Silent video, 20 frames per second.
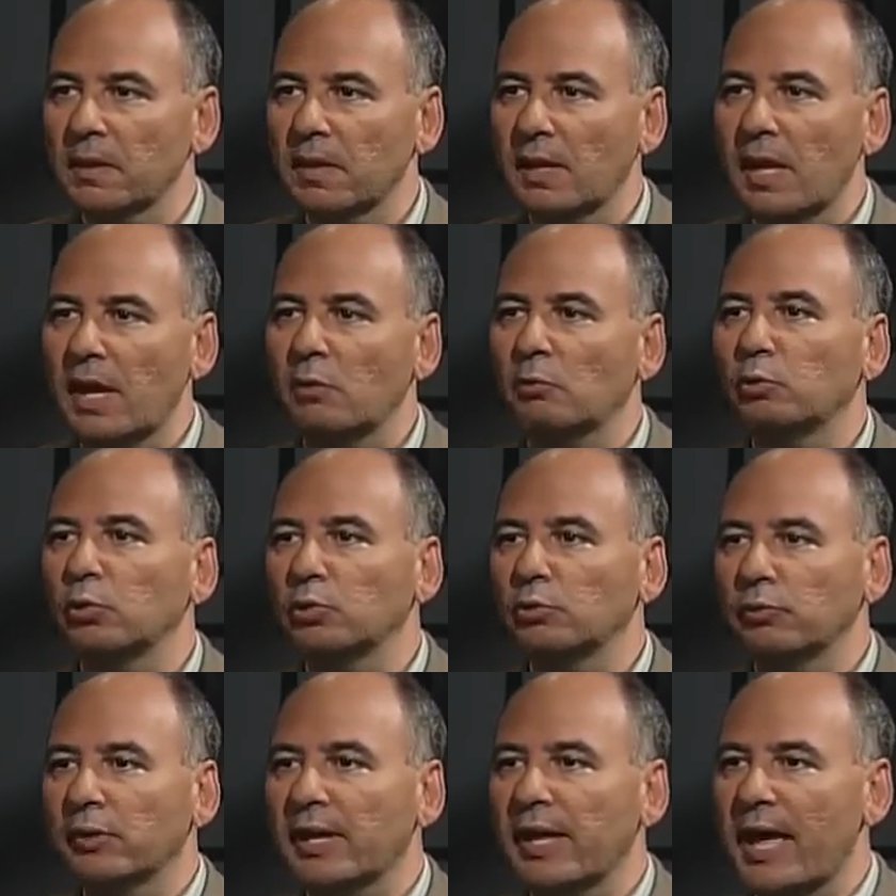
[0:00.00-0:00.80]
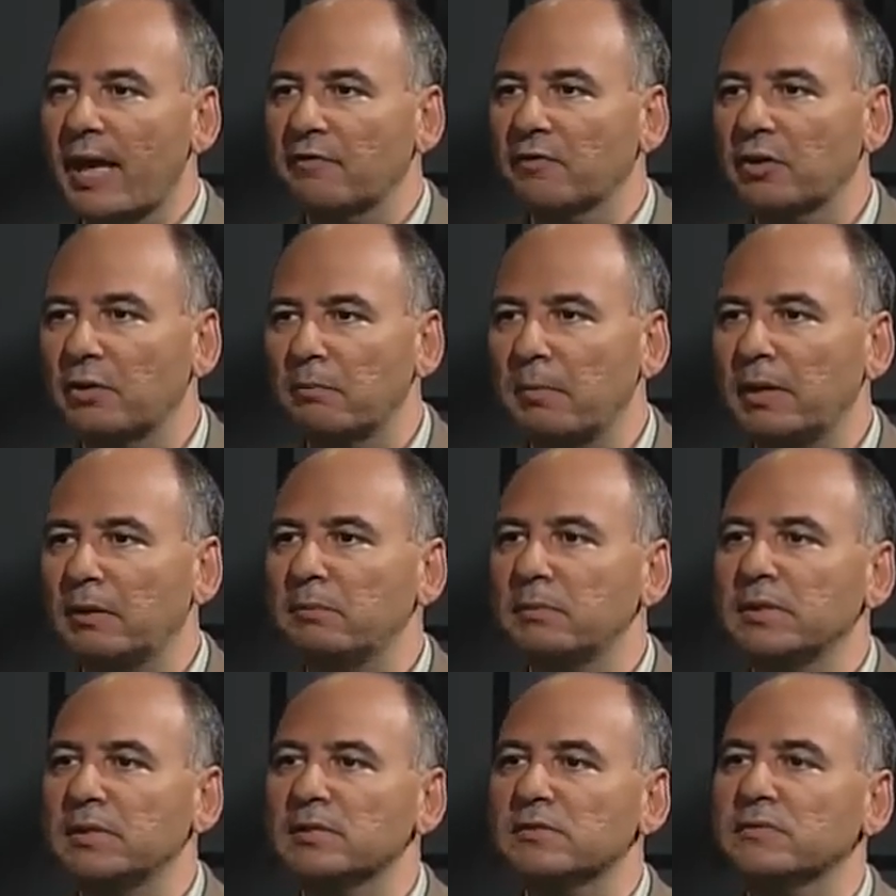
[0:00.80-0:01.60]
And we already have
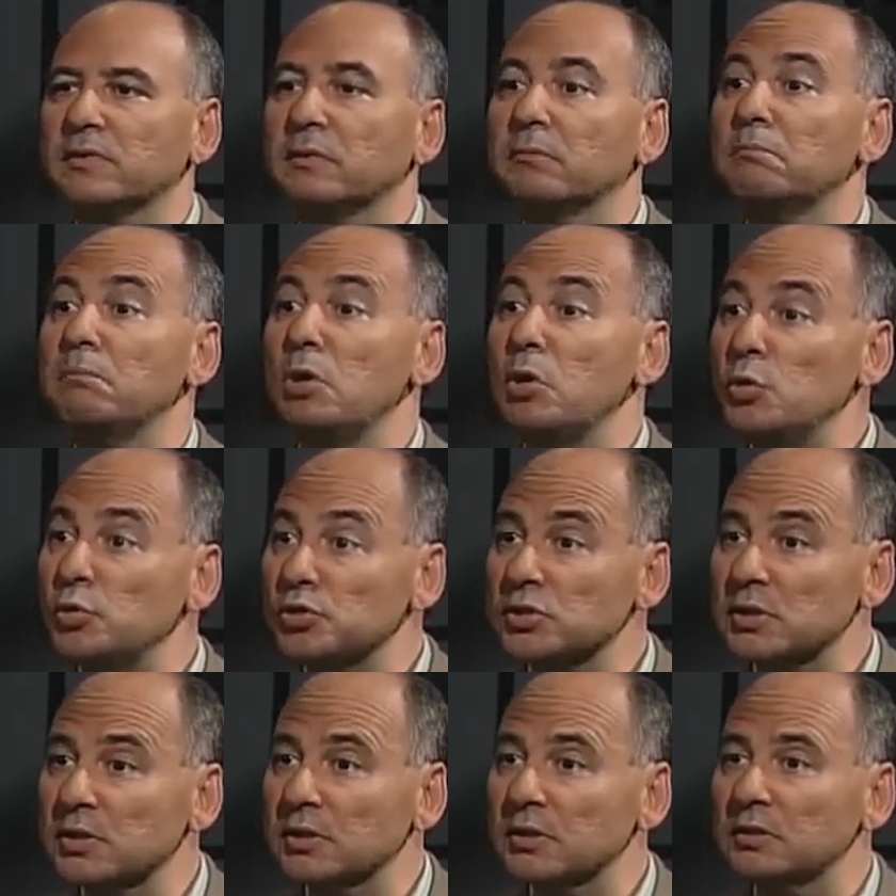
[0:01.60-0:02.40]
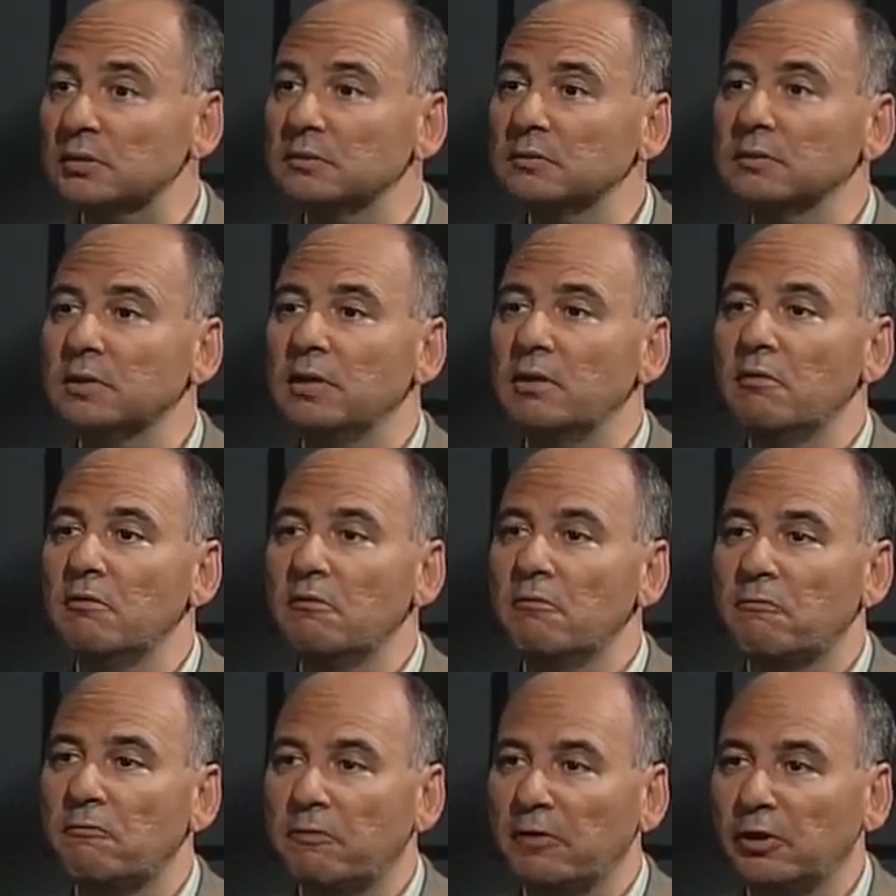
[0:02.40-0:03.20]
commitments from music,
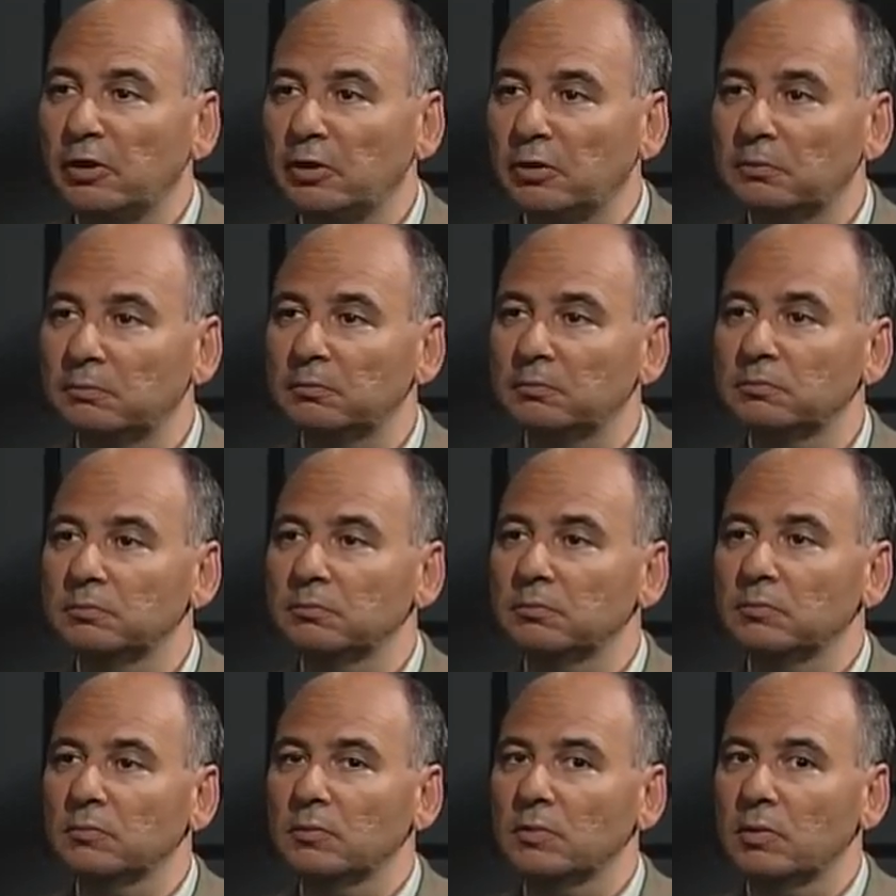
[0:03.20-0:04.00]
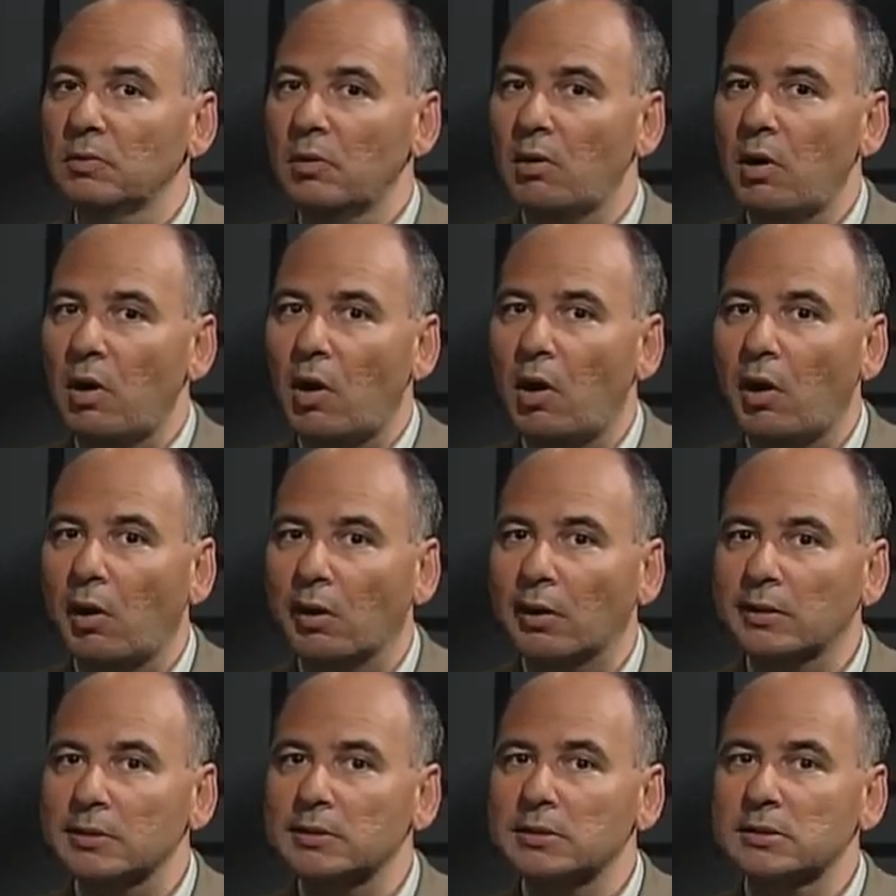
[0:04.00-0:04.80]
film,
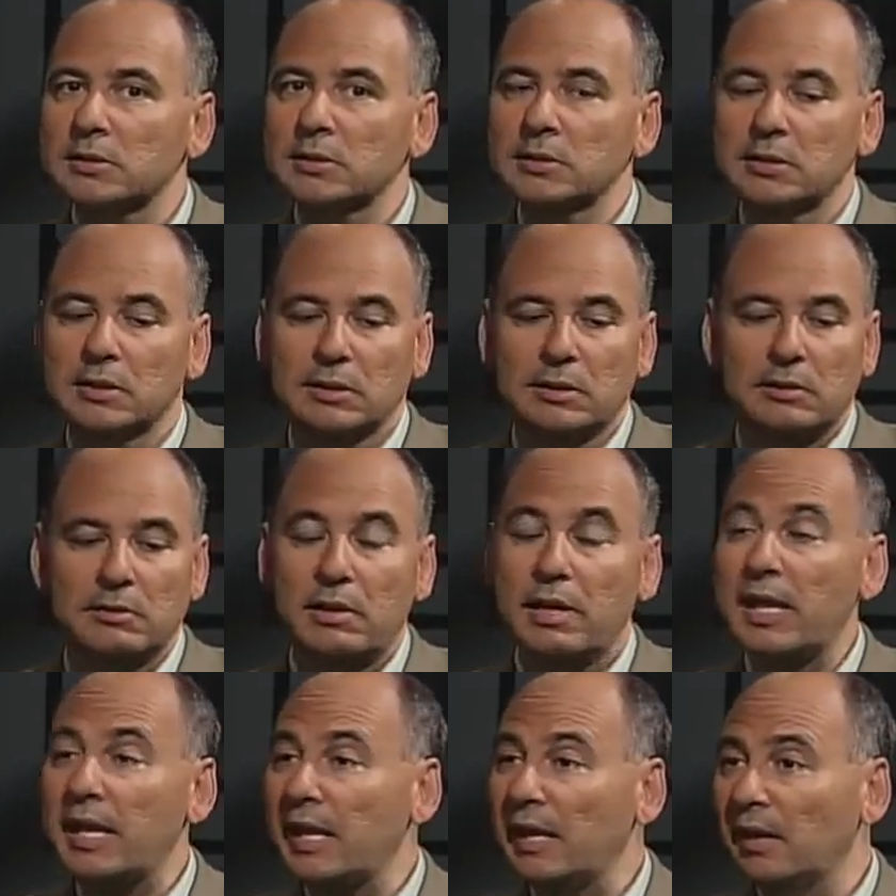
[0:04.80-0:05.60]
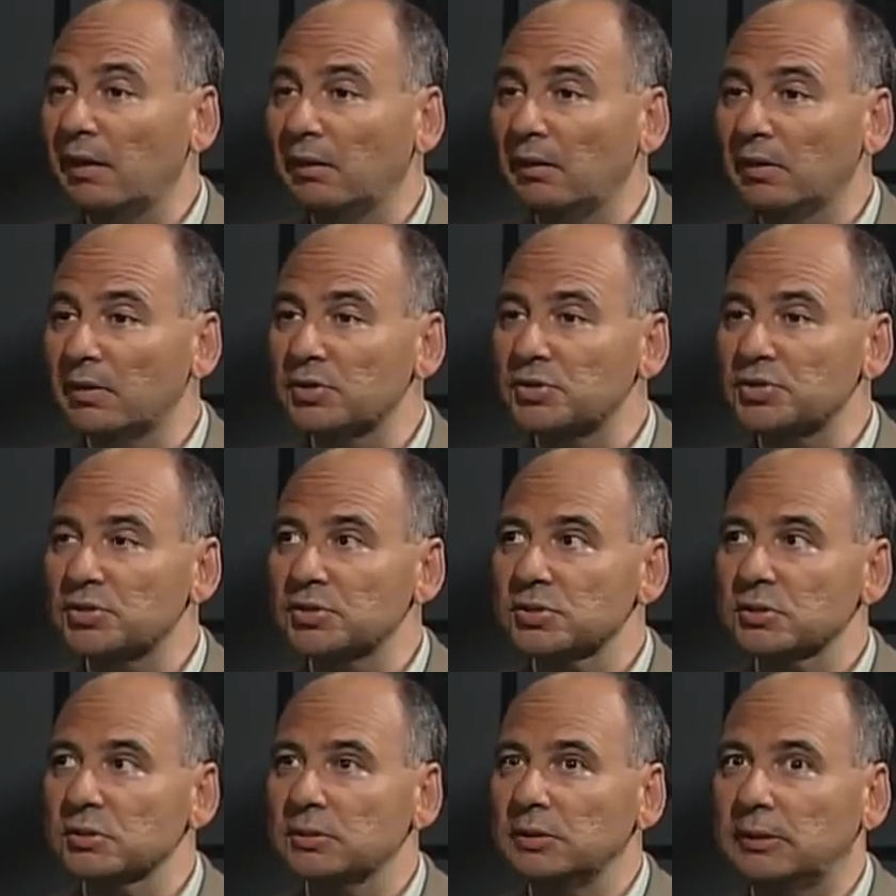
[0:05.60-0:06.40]
art, English,